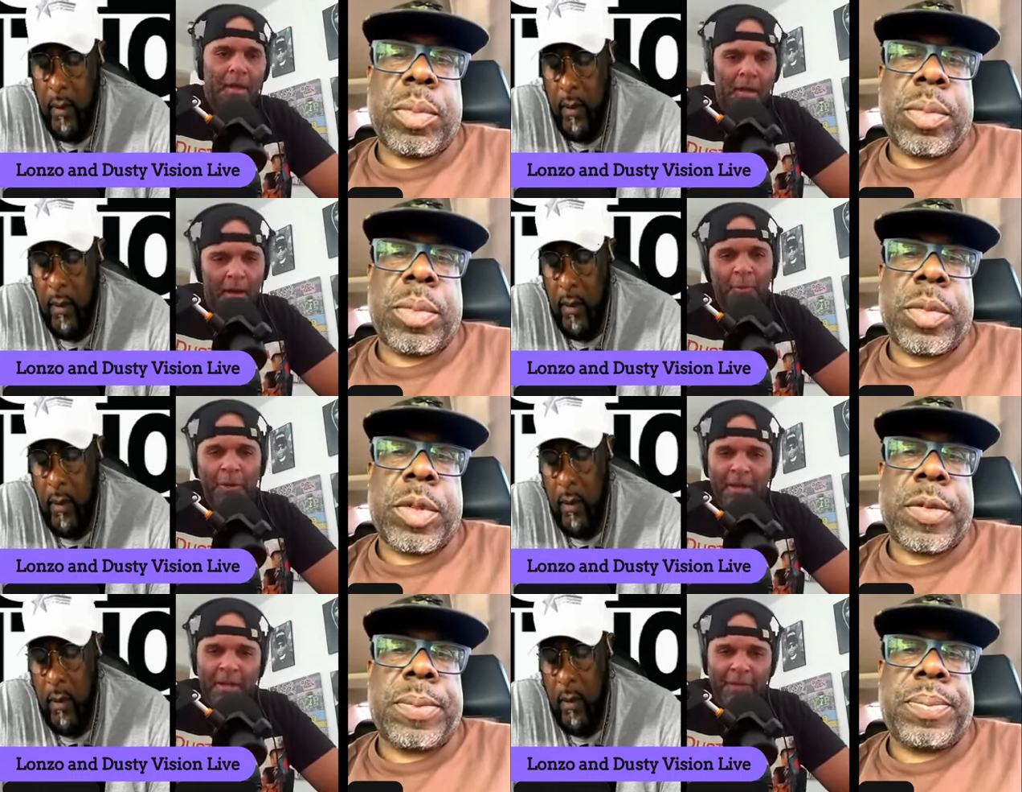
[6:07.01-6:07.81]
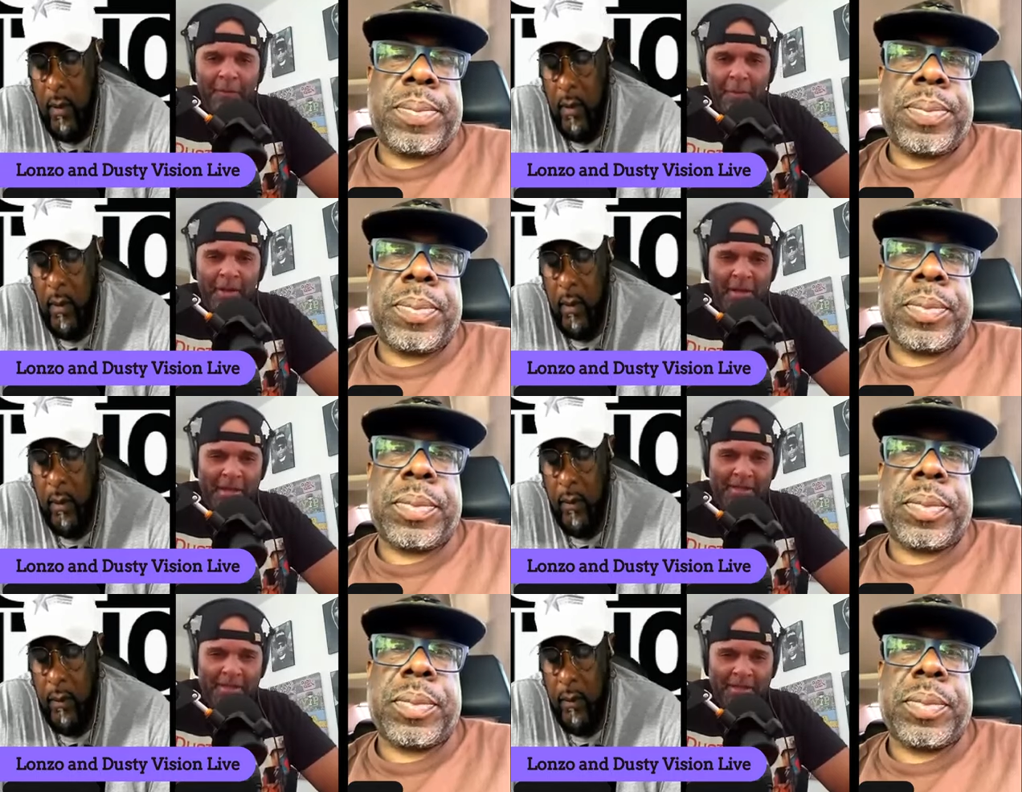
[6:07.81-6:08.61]
Speaker 1: Uh, I'm reading that verbatim
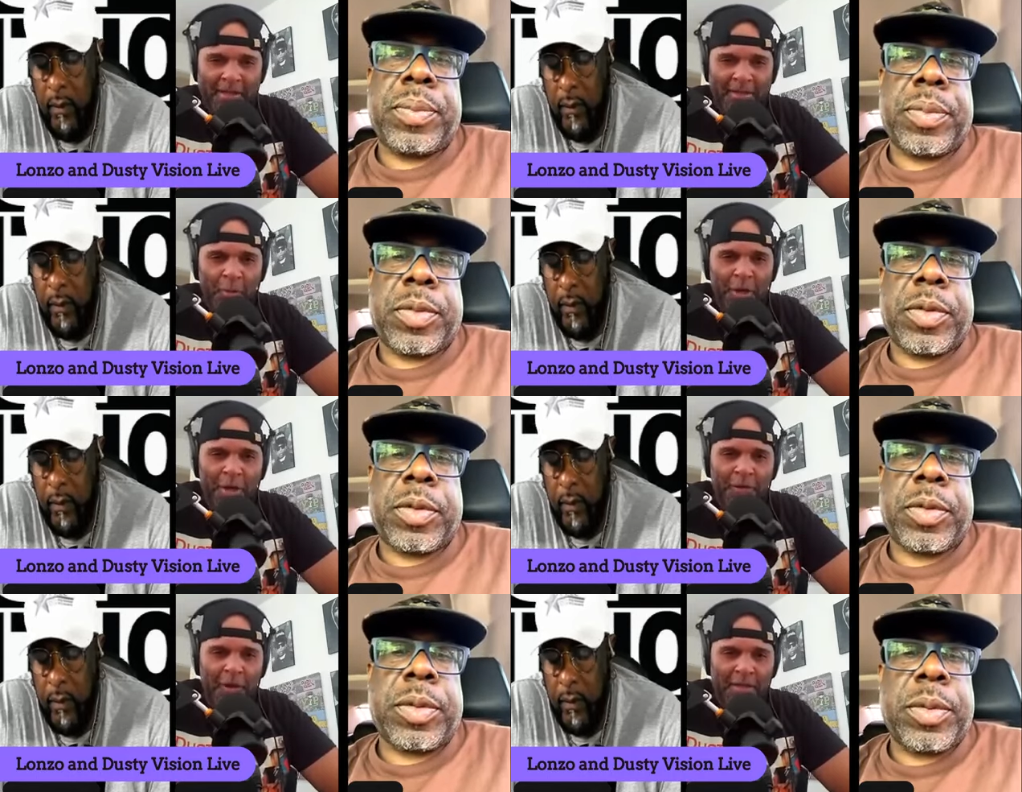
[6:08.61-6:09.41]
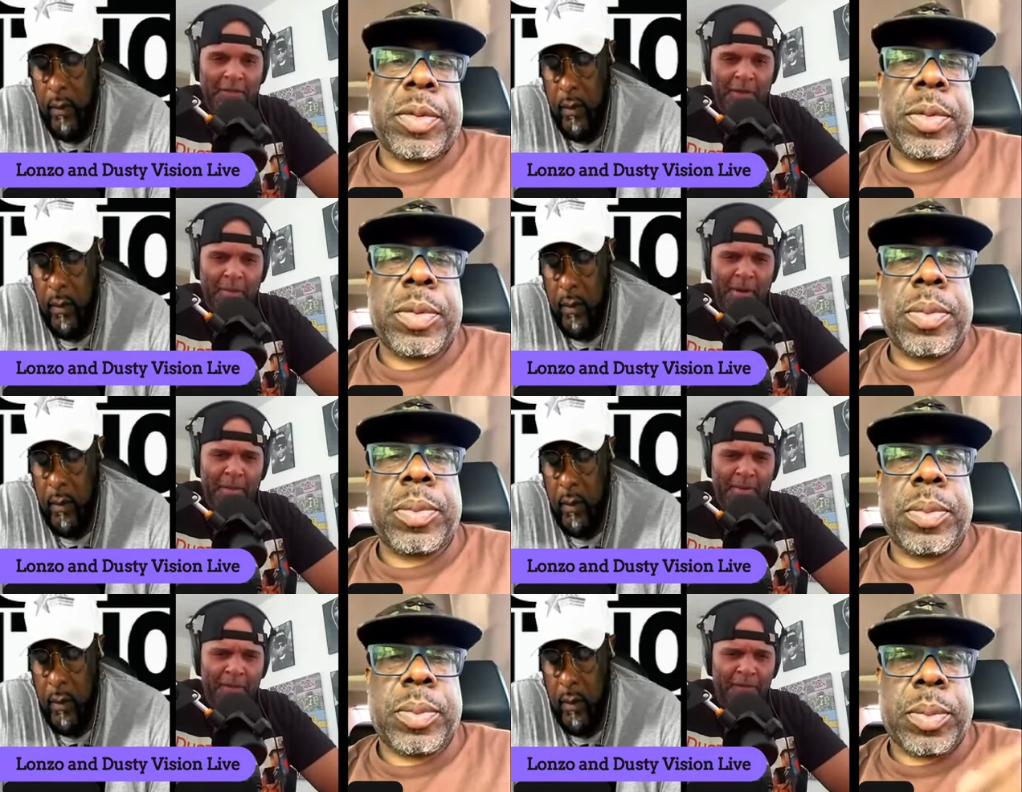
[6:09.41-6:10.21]
as he's saying it. So, what are your thoughts of hip
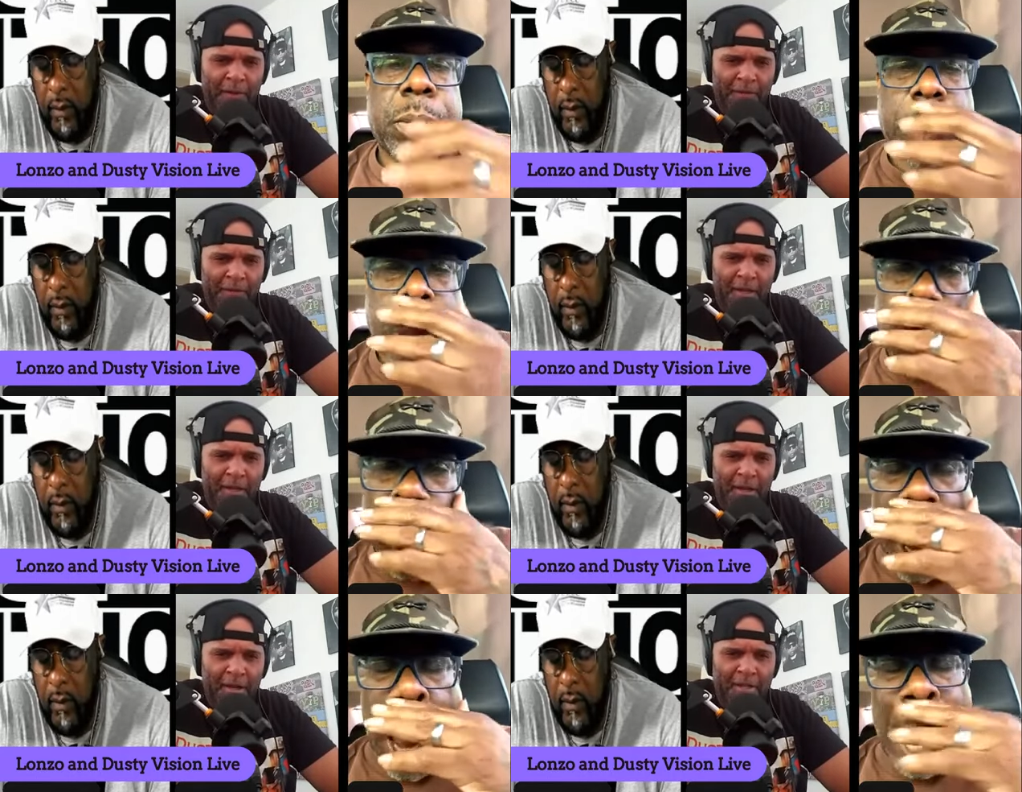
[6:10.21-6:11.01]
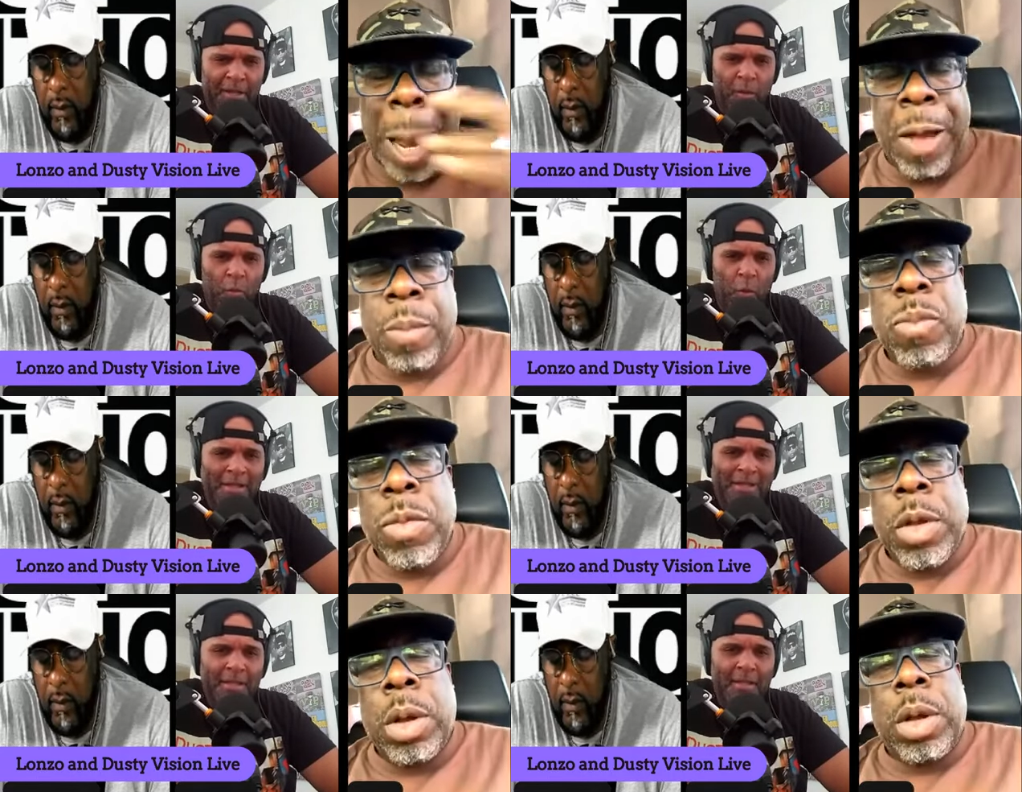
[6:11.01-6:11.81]
hop of 50 years, and
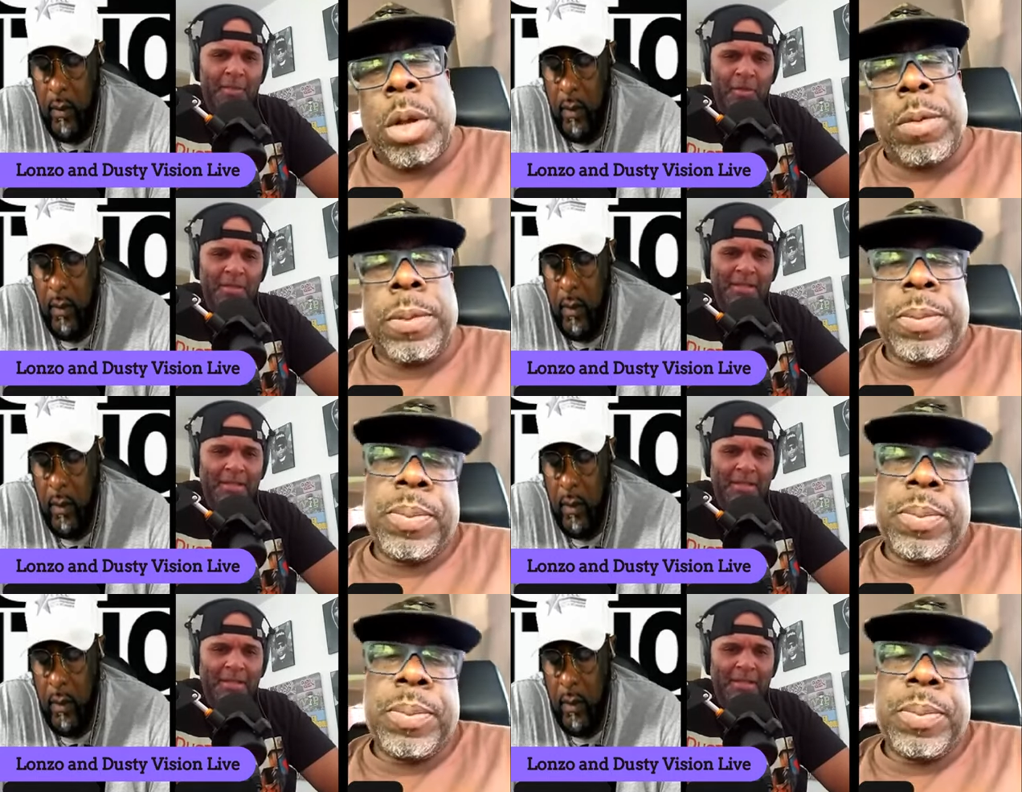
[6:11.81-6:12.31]
what does the music